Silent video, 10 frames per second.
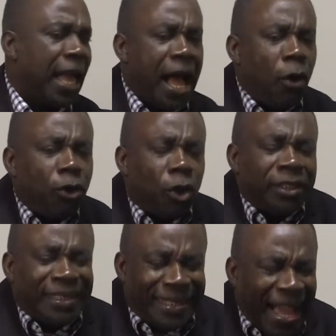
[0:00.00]
How
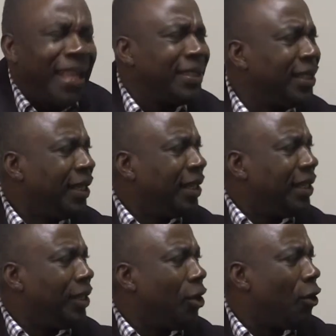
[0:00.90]
does that,
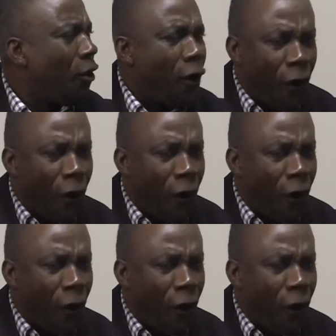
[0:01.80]
you know,